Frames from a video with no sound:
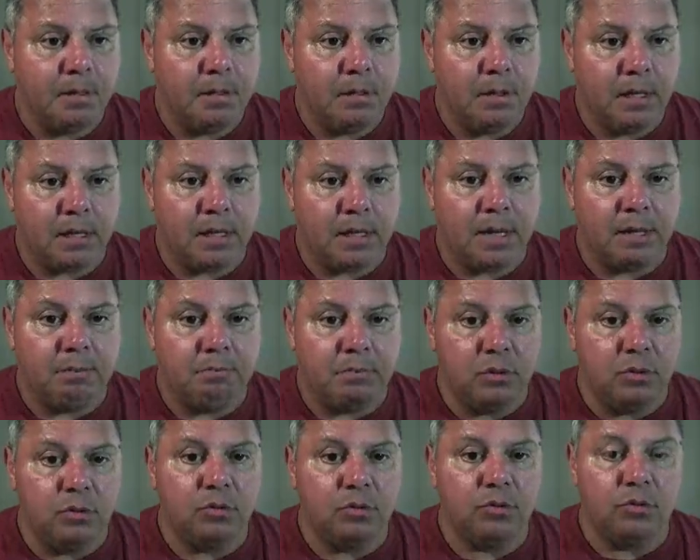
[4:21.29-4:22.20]
Again,
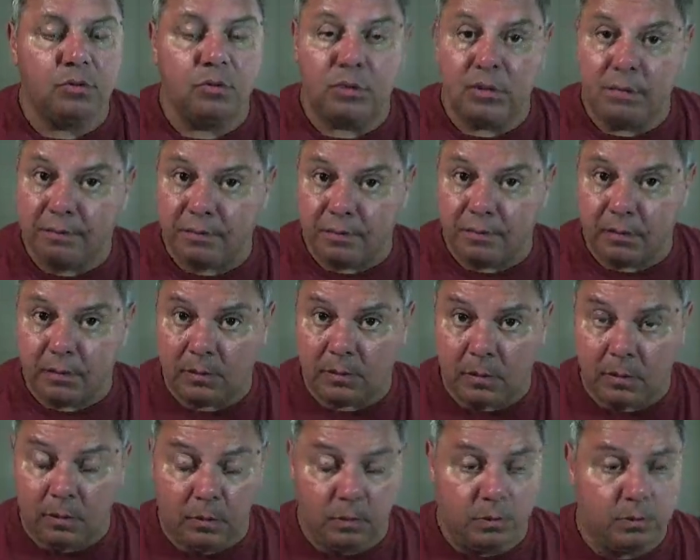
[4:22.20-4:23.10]
blue is usually for
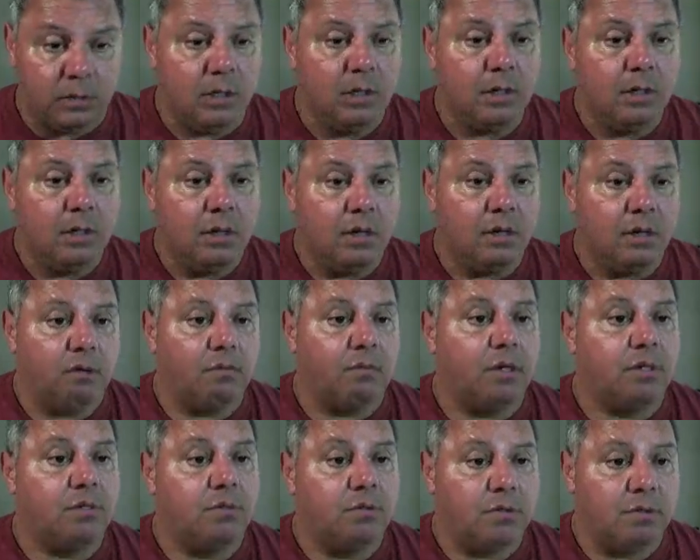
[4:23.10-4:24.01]
cold, and
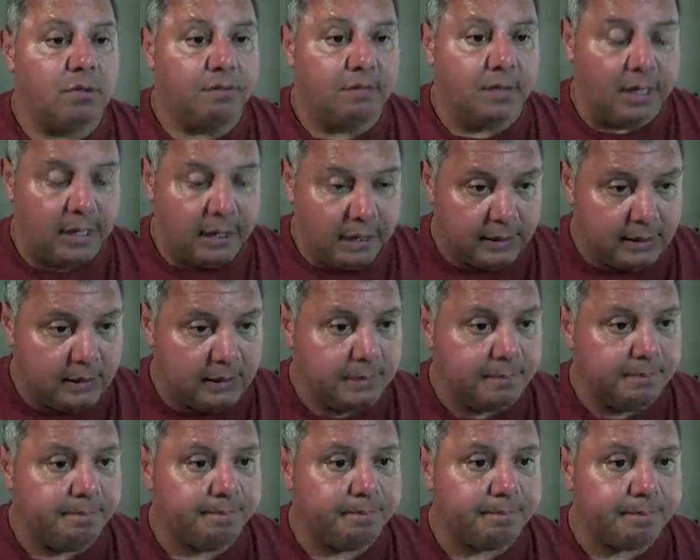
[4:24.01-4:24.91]
red is usually for hot.
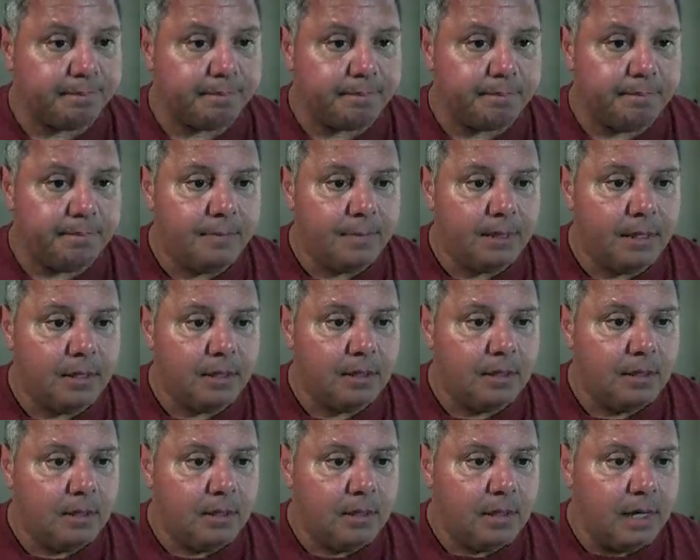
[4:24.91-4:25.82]

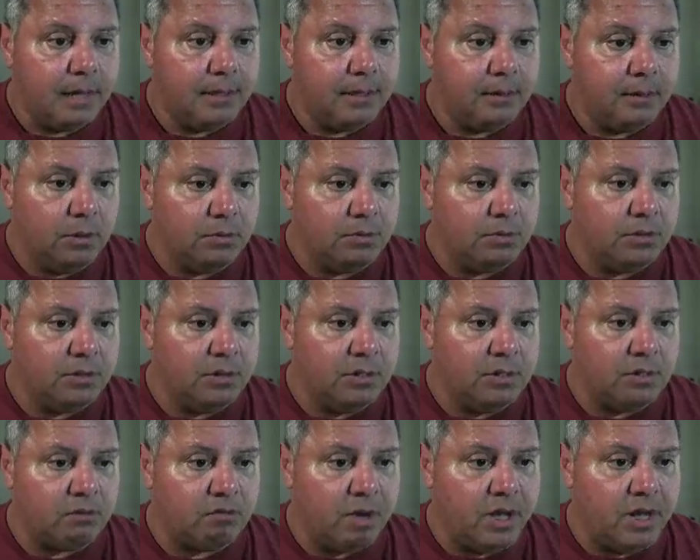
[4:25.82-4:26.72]
I don't see
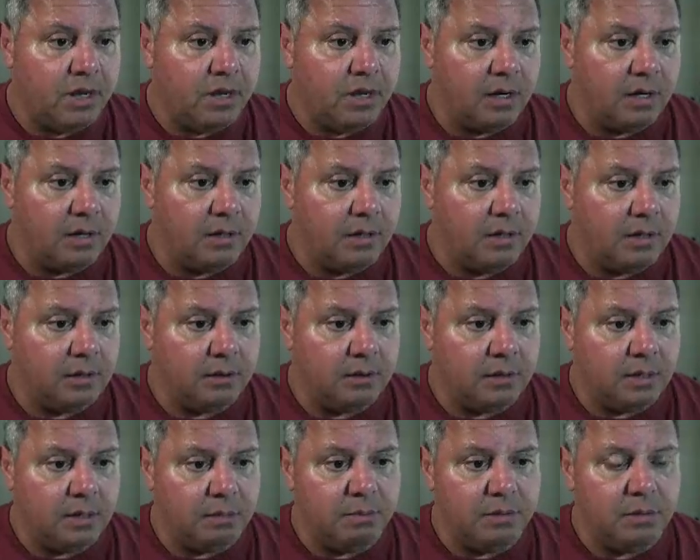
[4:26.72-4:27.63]
a rating on here,
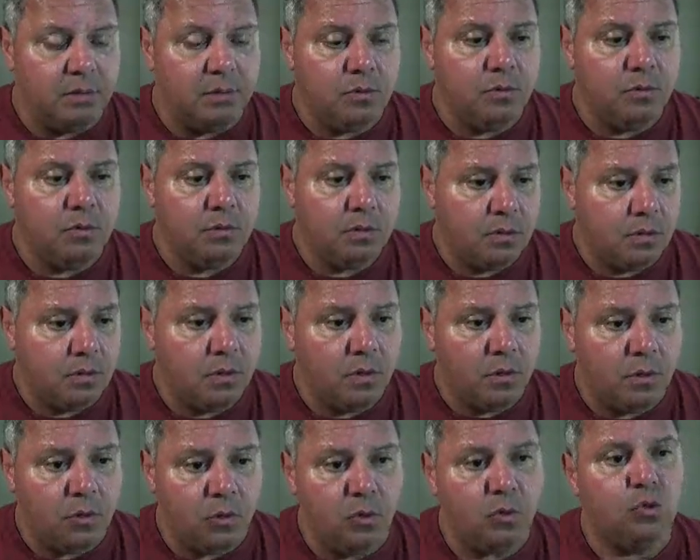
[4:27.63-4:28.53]

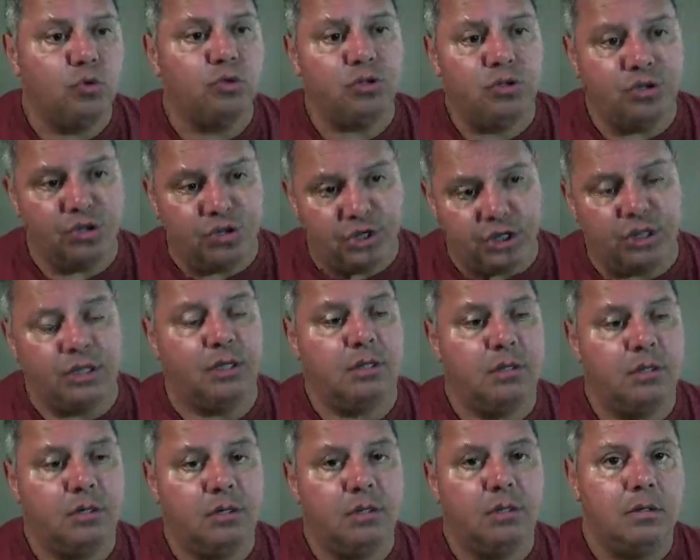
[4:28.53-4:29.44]
WOG,
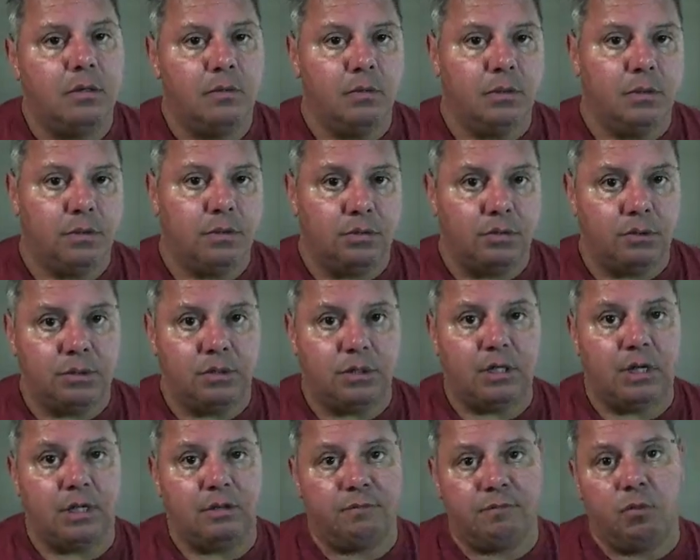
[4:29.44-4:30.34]
which usually
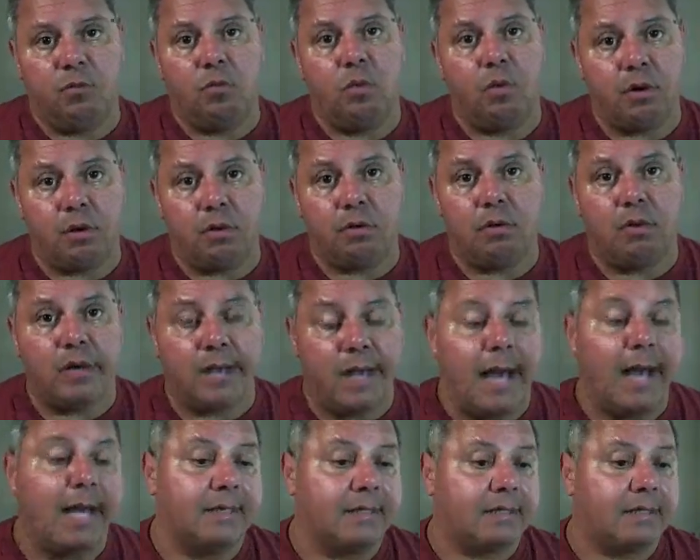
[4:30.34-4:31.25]
stands for water or
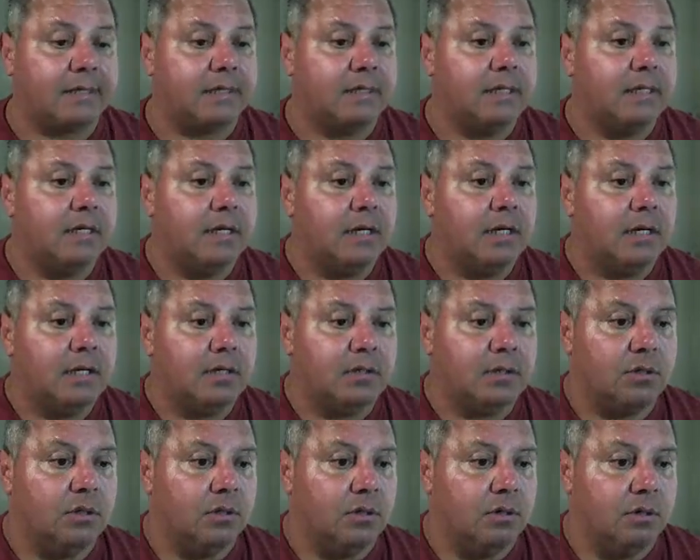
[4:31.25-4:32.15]
gas.
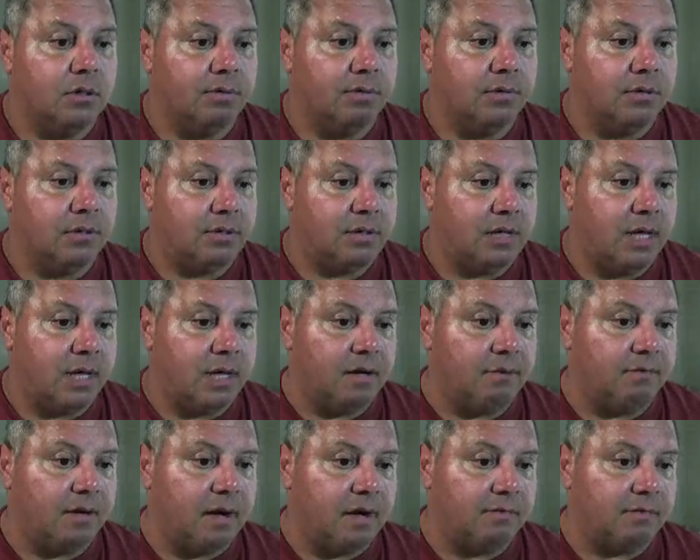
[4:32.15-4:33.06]
So if you're taking a
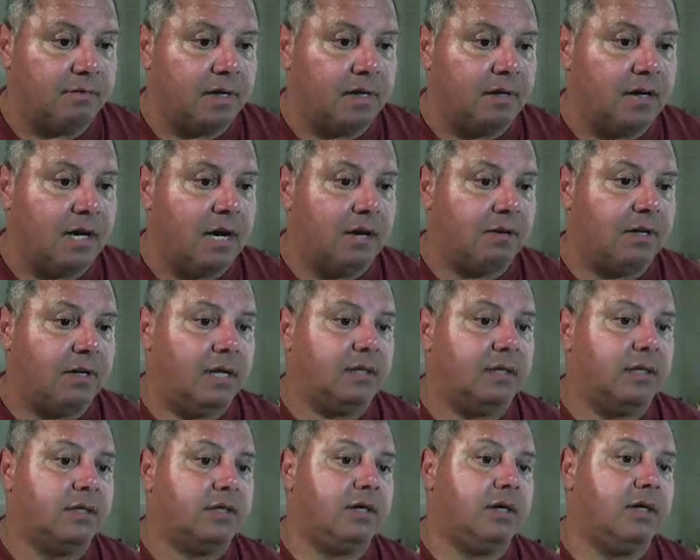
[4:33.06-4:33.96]
valve out like
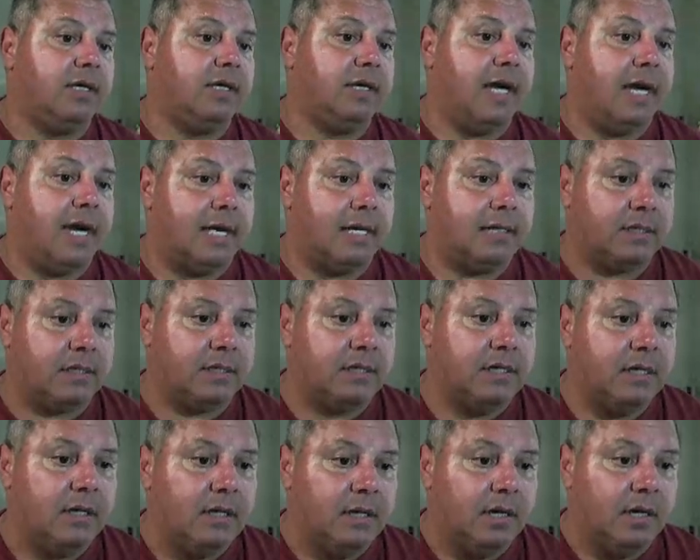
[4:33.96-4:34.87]
this on gas,
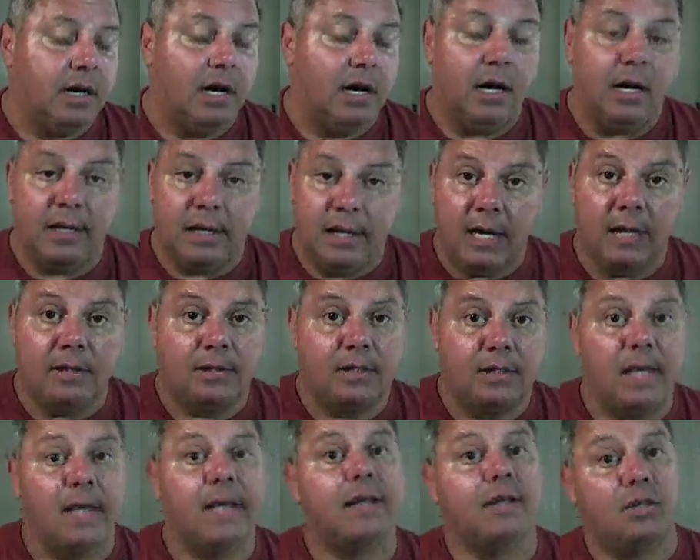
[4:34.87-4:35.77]
again,
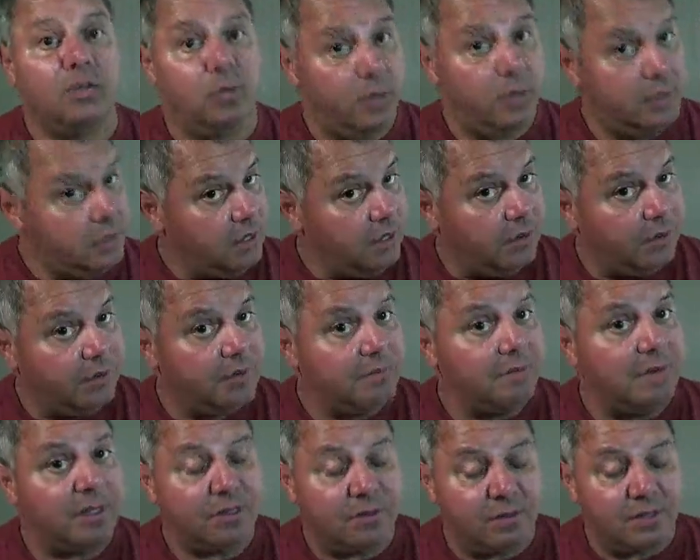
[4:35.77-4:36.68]
take it to where you're going.
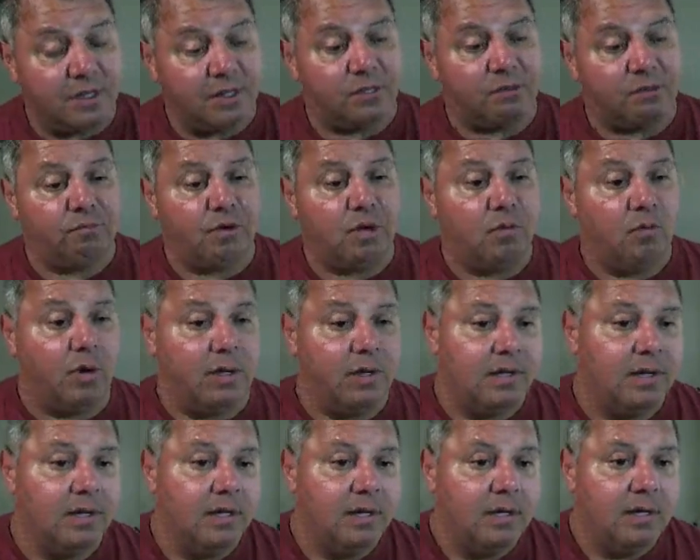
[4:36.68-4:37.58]
Make sure you get the right one.
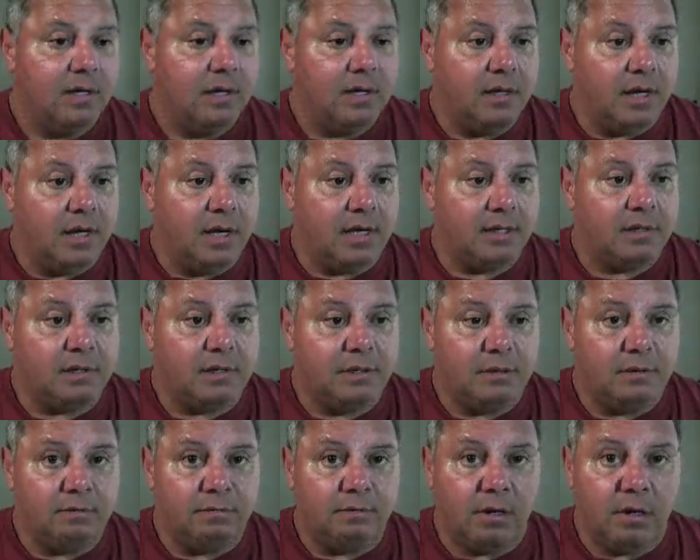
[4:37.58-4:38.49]
Gas
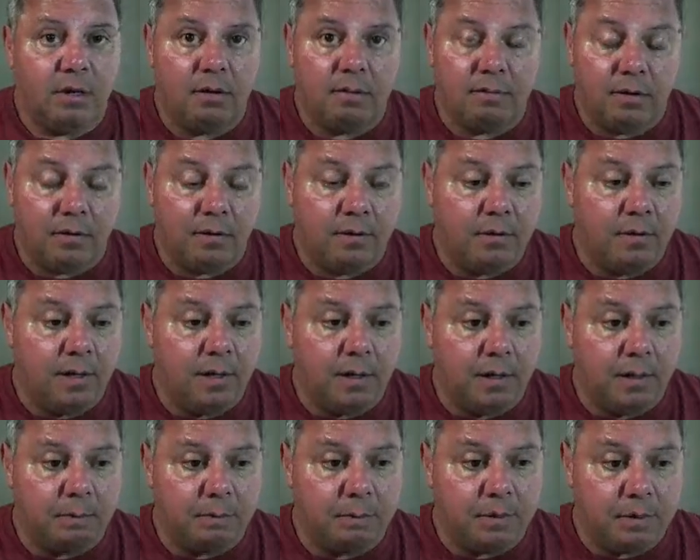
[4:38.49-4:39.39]
is very, very
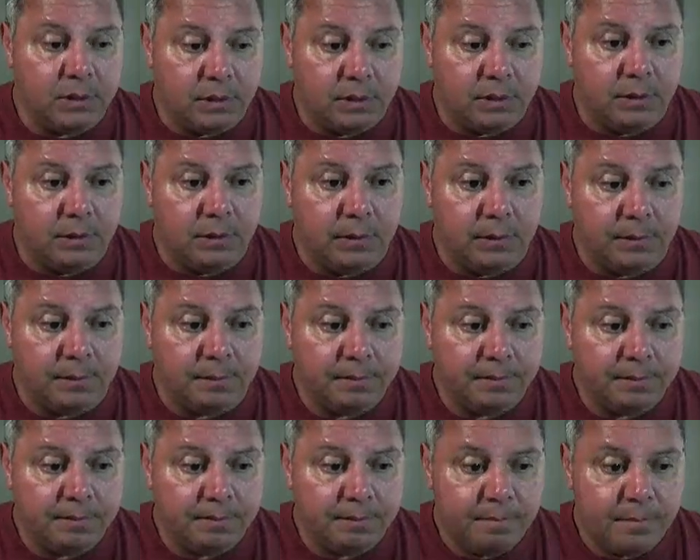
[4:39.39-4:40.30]
particular,
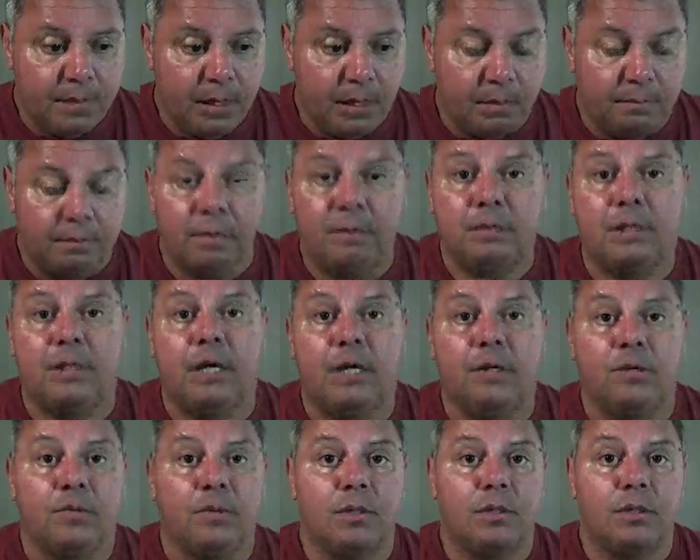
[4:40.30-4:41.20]
very
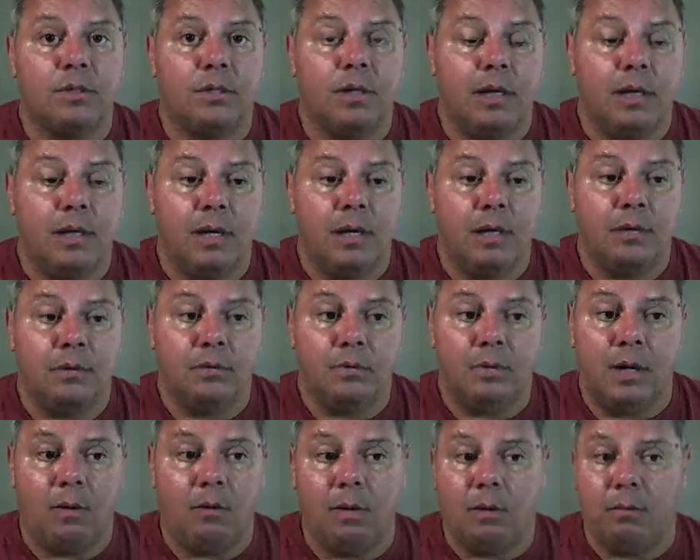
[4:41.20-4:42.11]
dangerous, and I do
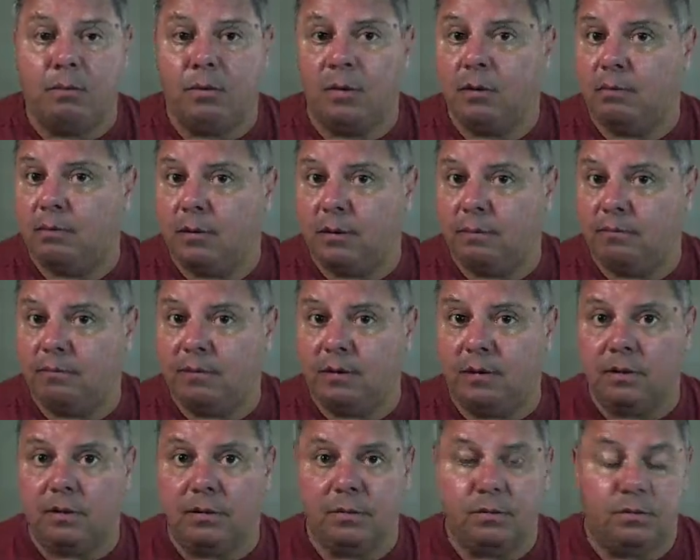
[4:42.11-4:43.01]
not want to put up a
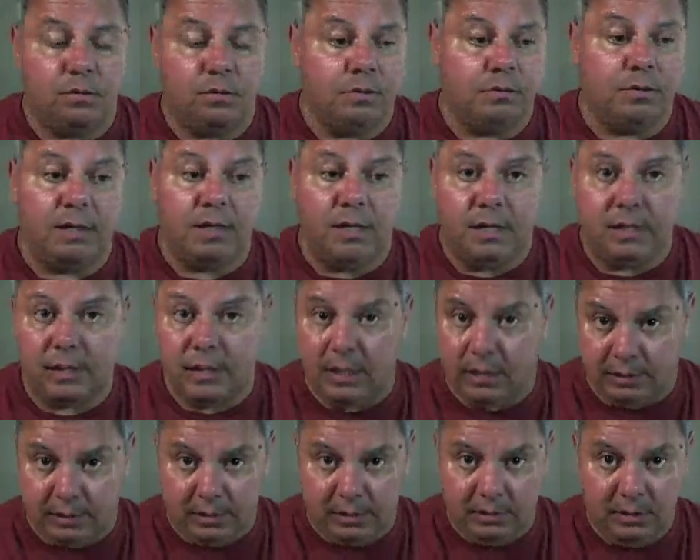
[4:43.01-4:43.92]
video on YouTube on that
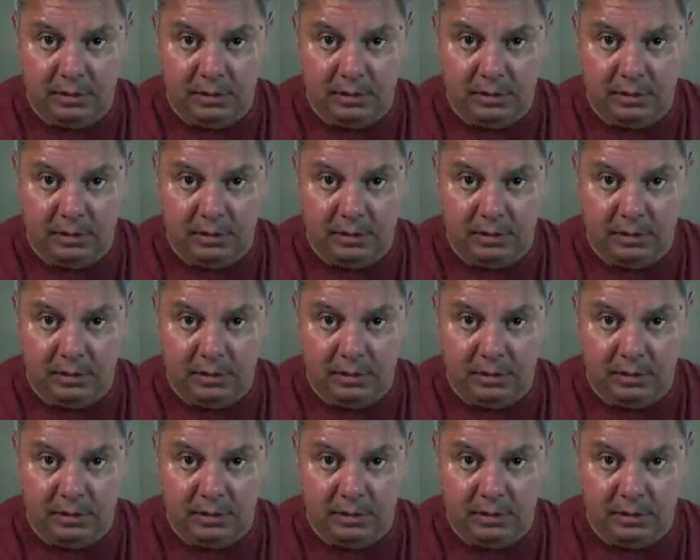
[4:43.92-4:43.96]
yet.